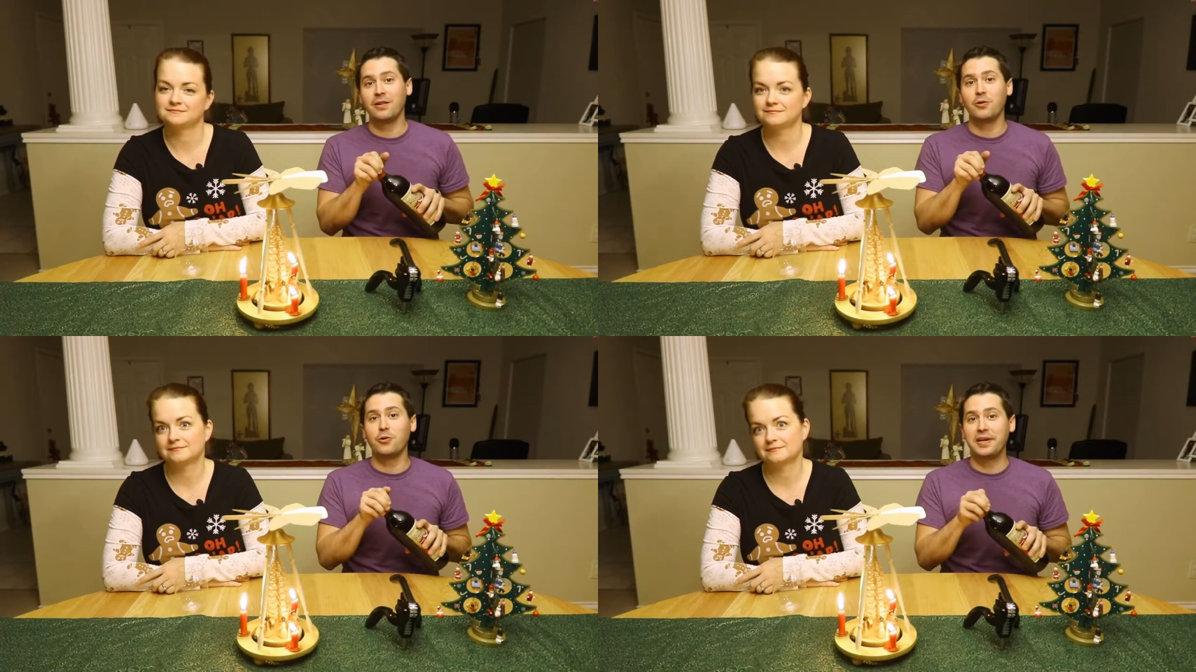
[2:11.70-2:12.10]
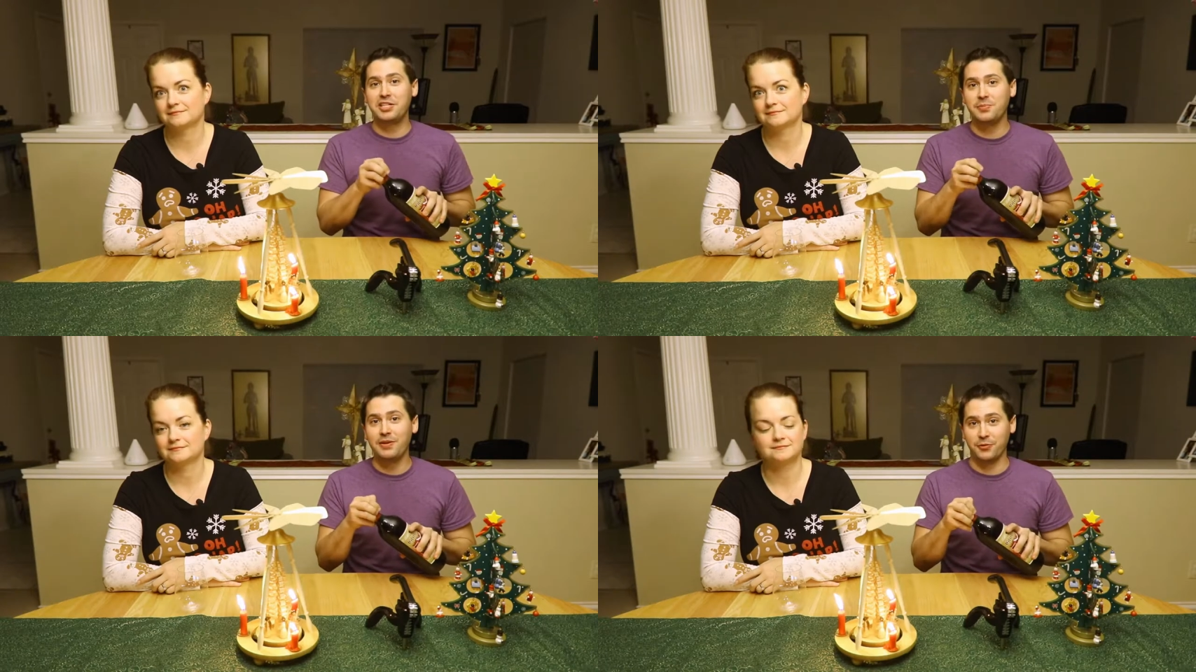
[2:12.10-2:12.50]
Speaker 1: local
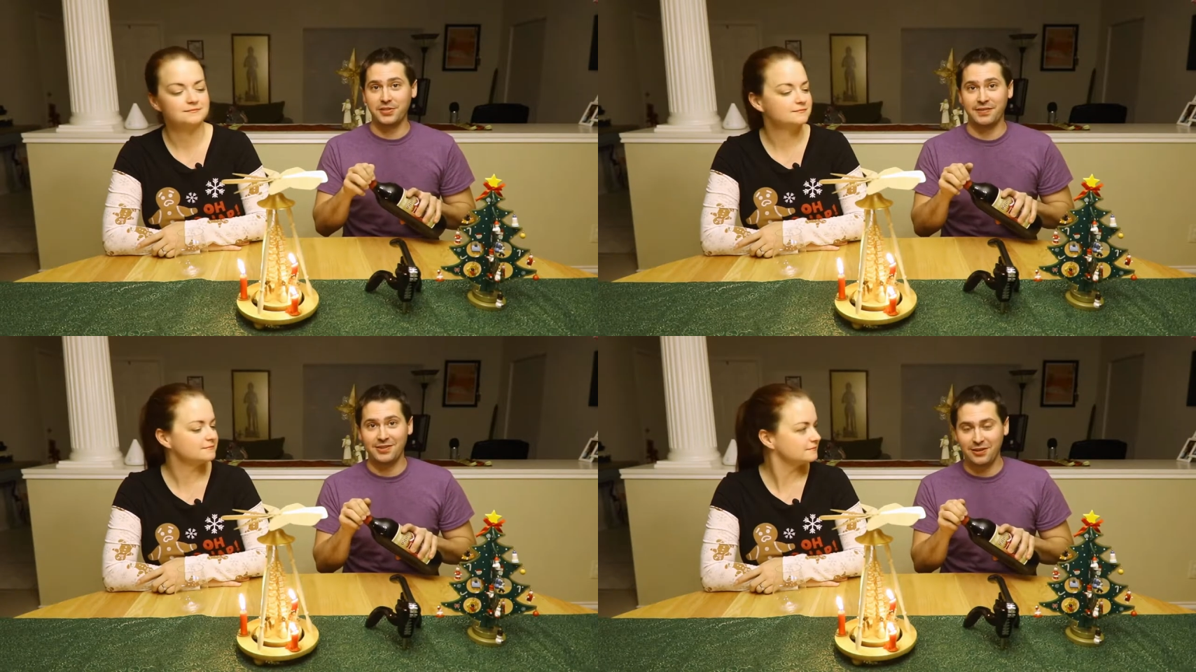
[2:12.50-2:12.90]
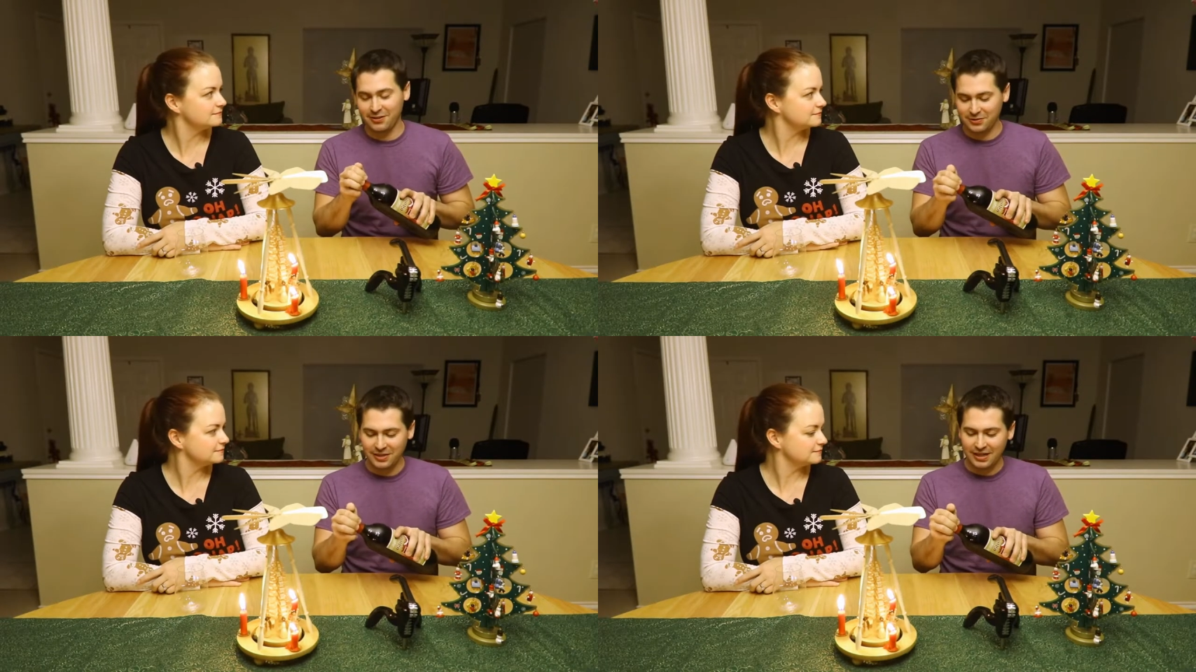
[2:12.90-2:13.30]
HEB for seven
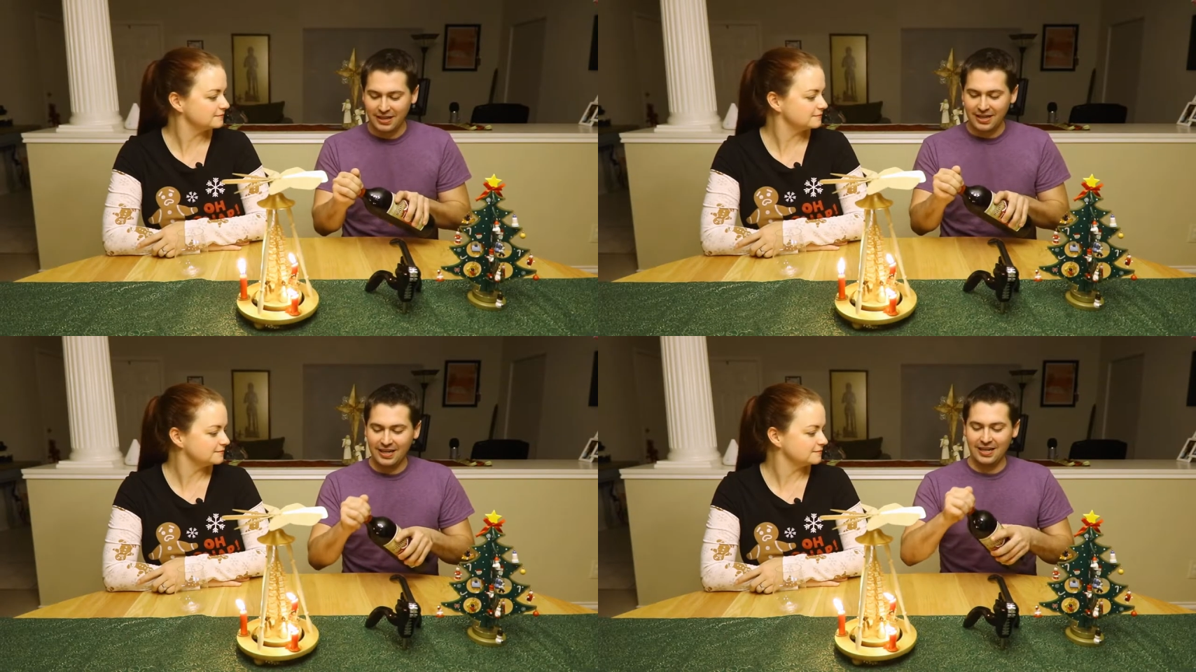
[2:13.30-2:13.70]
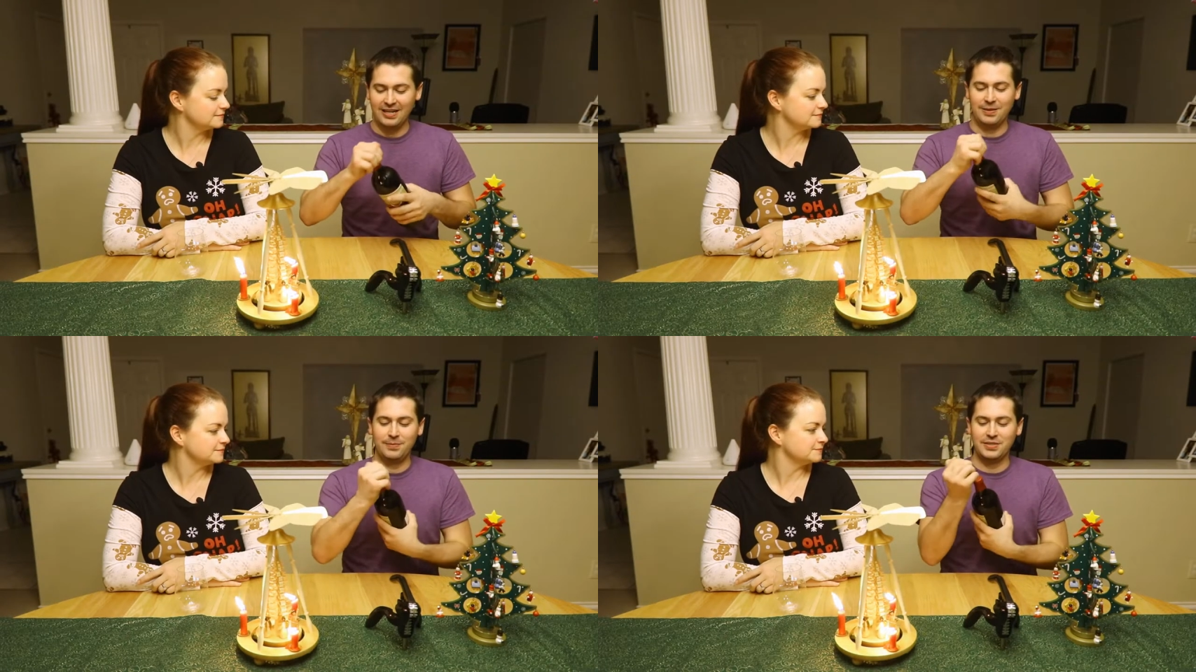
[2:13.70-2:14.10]
dollars.
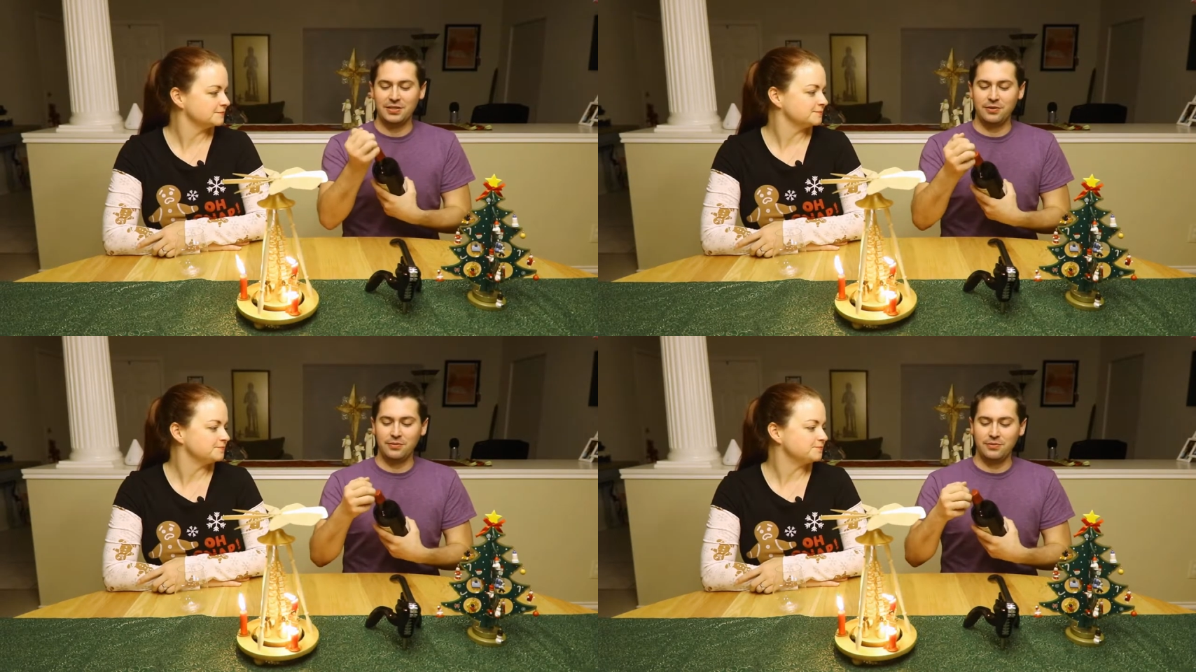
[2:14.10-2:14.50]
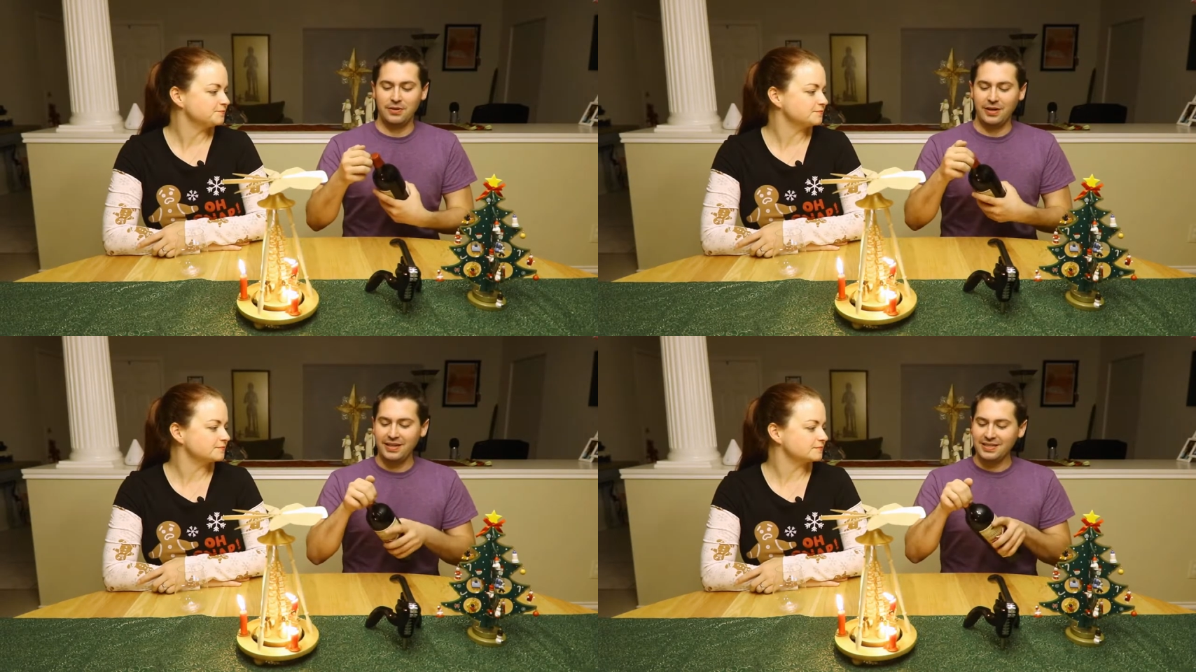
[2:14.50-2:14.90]
Uh, so,
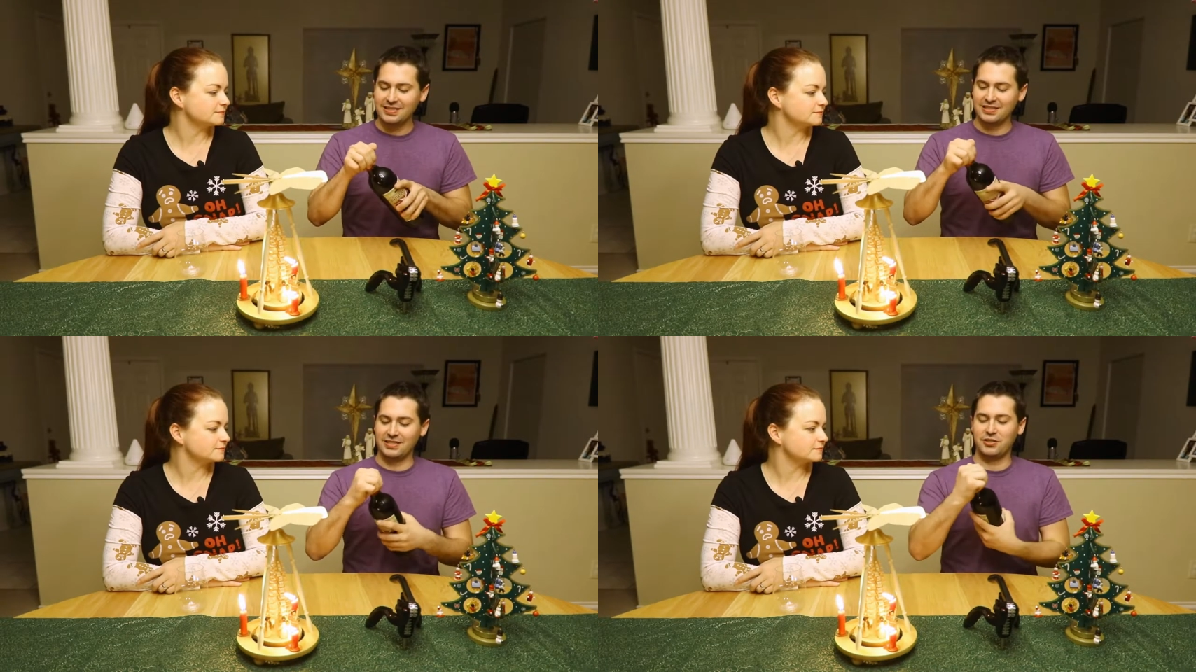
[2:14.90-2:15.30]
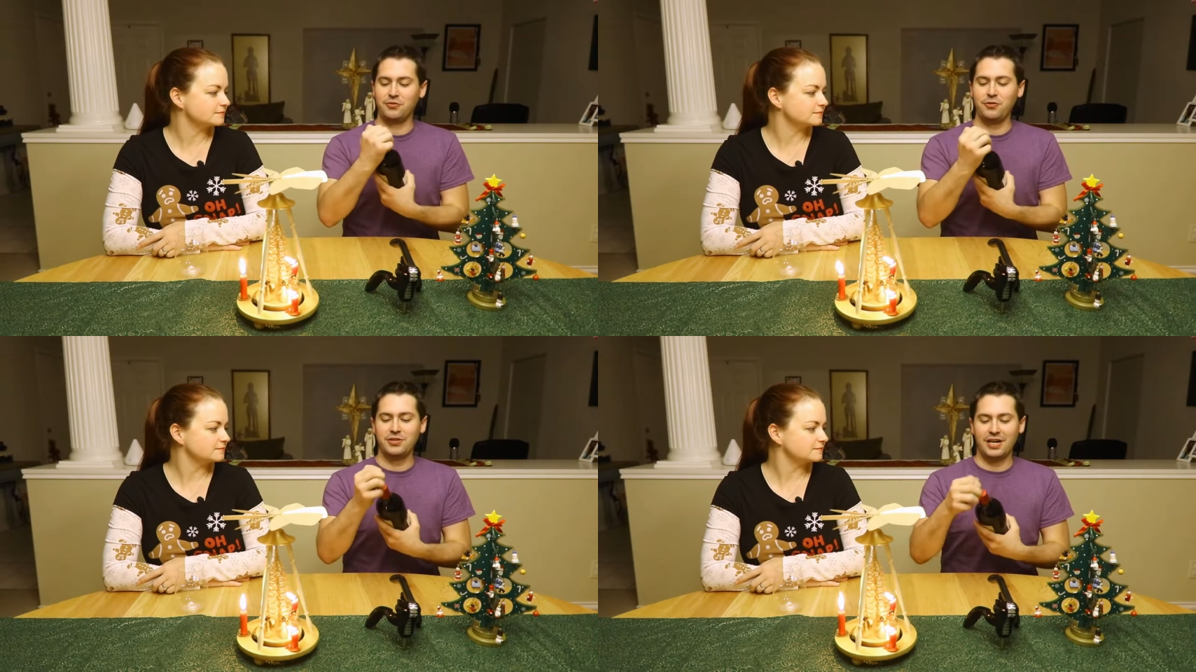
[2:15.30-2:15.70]
I think this is a
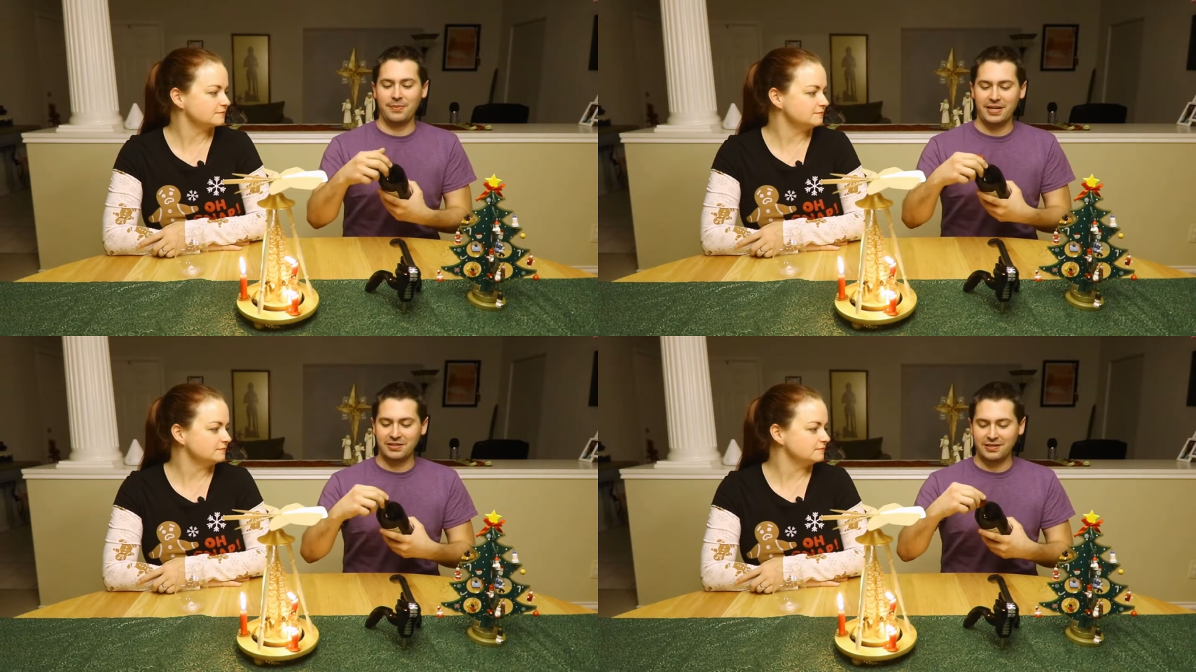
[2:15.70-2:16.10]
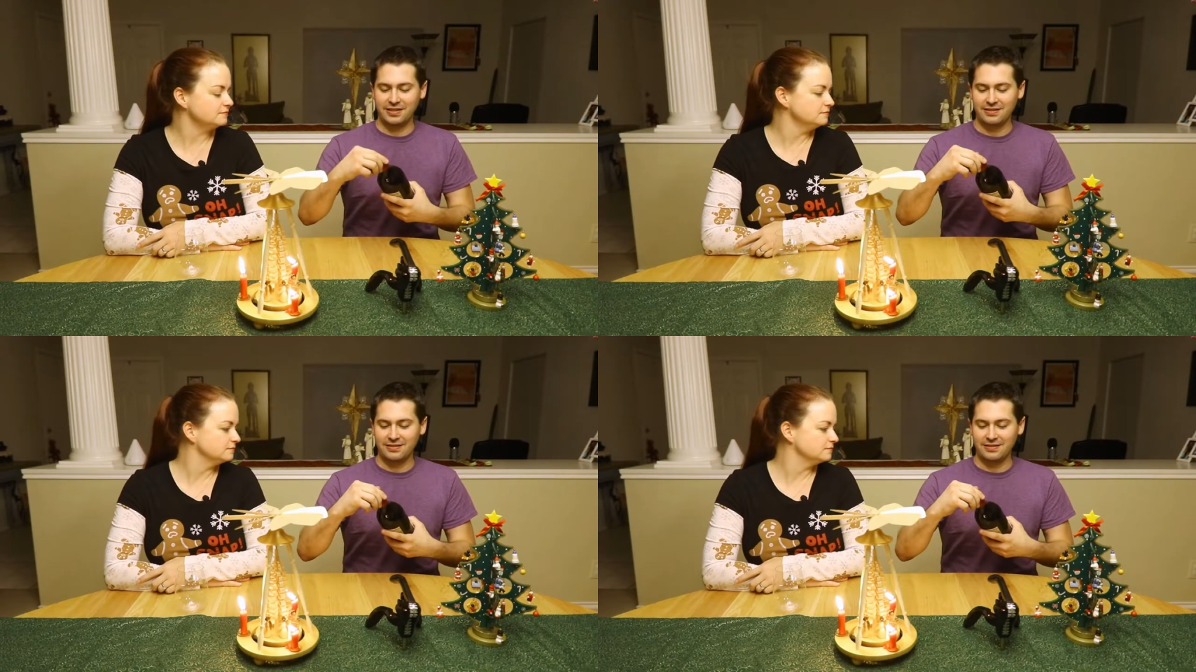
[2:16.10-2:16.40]
screw top actually.